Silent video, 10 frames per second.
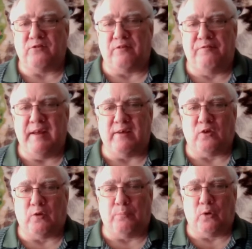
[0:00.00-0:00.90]
that is
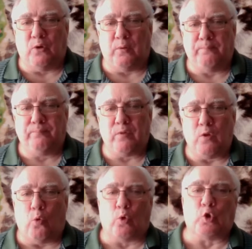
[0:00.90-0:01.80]
available
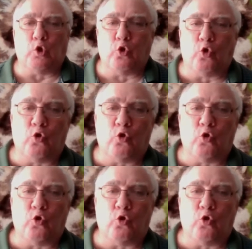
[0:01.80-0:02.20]
or